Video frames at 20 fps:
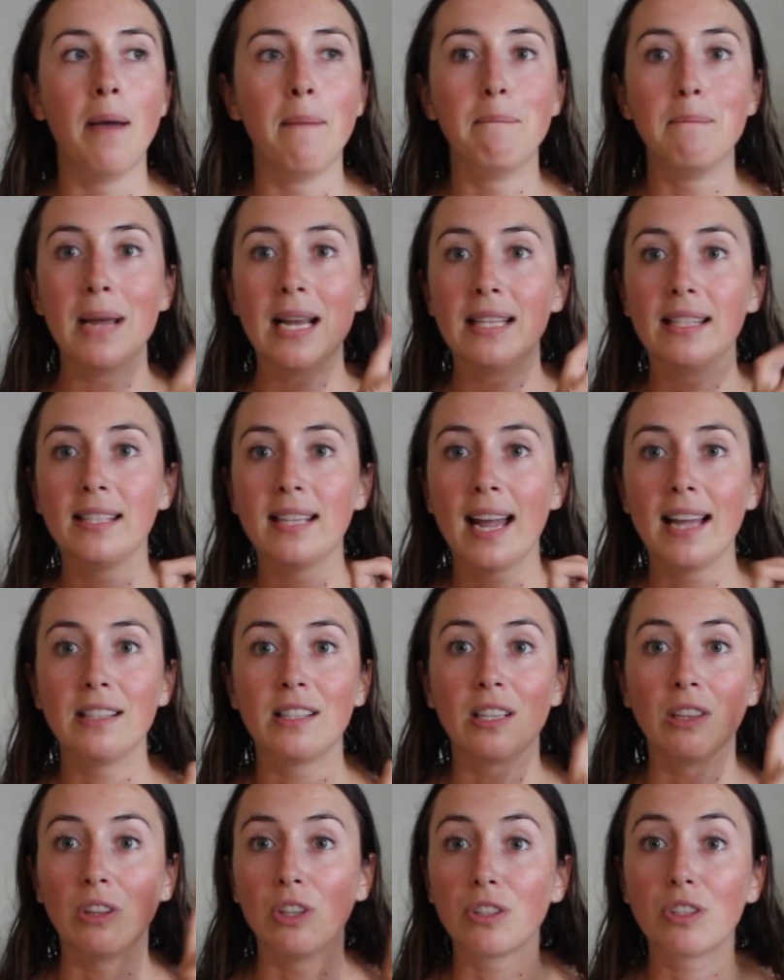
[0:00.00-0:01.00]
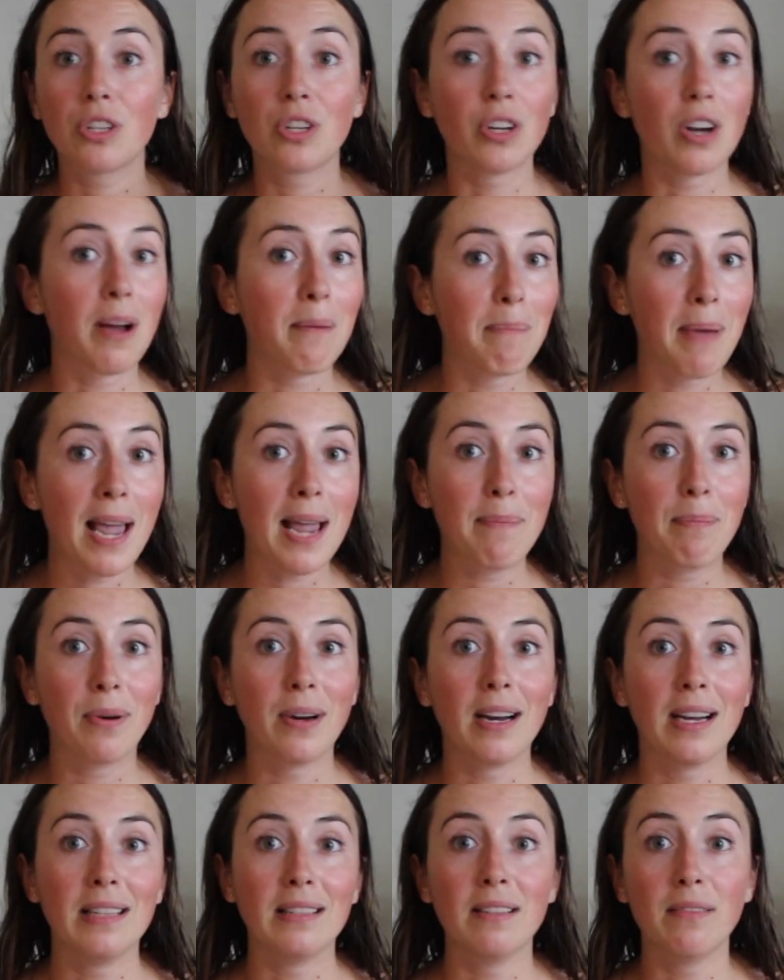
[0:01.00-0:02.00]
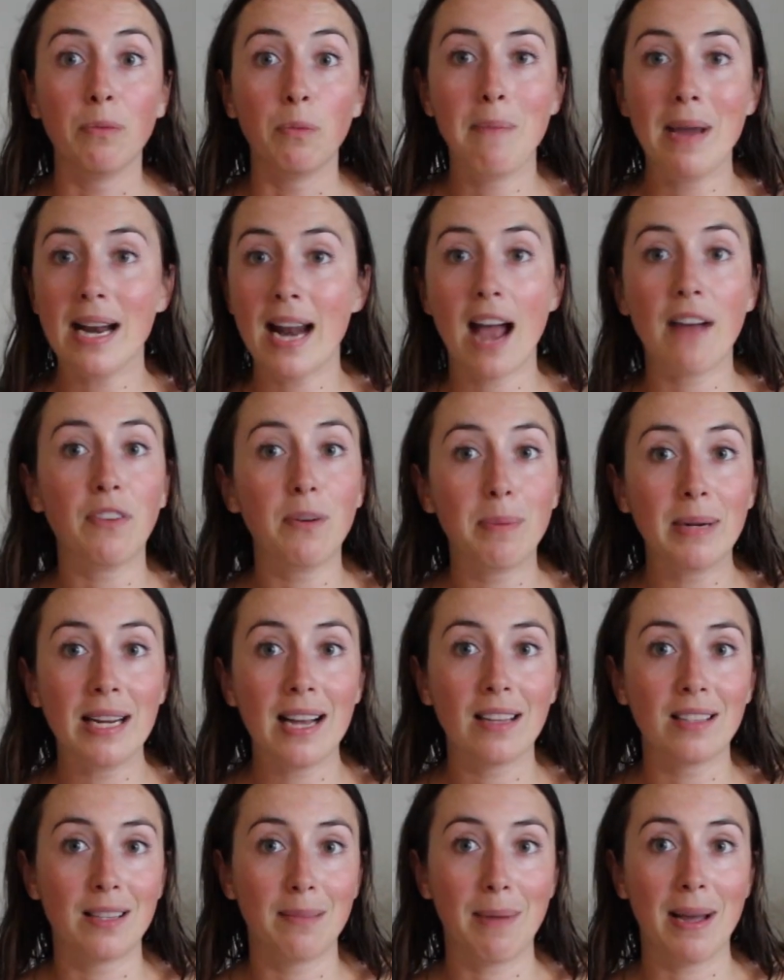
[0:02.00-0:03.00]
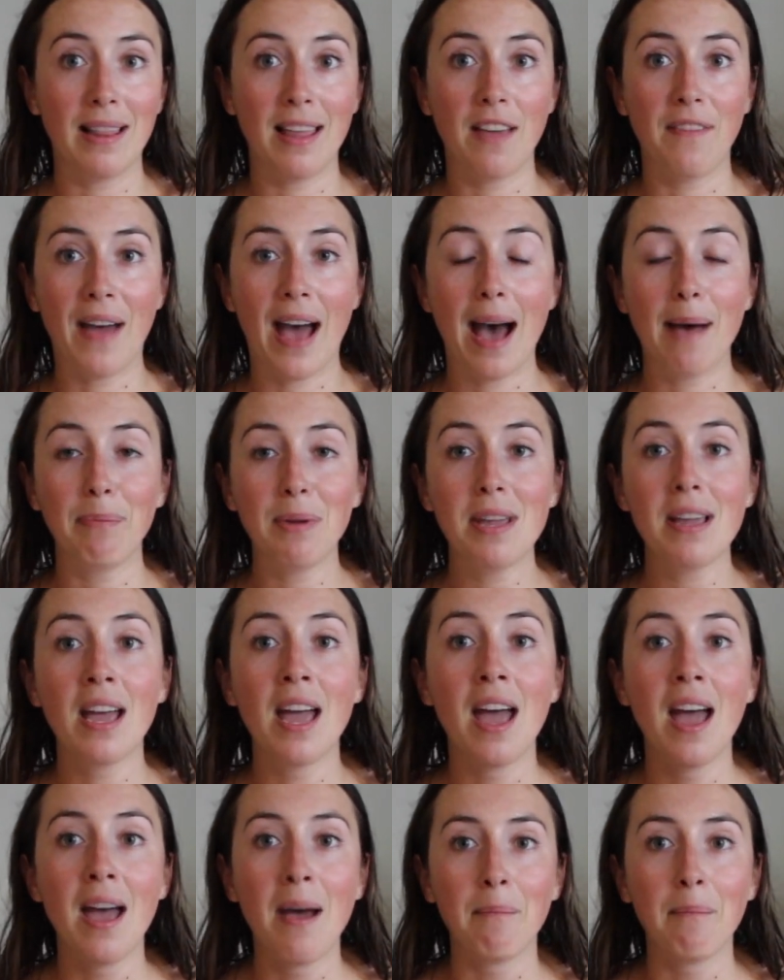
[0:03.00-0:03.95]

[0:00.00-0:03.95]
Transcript: made sense and looked good on paper and made everybody else in my life happy,